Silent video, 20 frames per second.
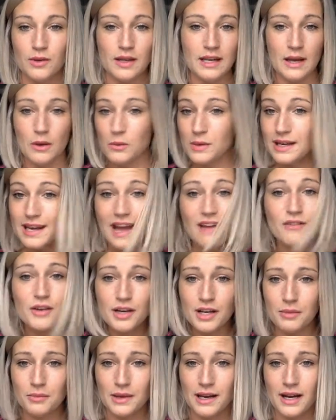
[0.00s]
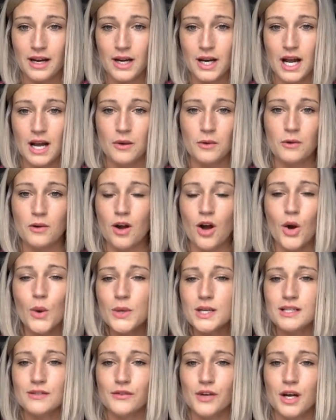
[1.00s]
and I would never compare. I would
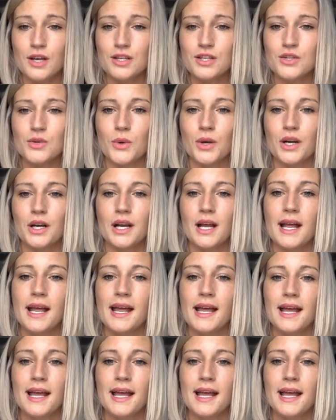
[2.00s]
always fall short.